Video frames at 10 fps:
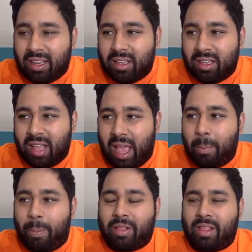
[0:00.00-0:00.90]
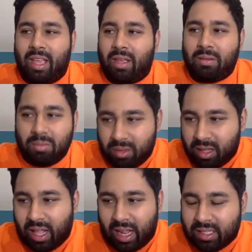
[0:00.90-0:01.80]
or listen up while you
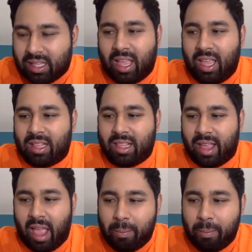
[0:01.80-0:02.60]
clean and cook.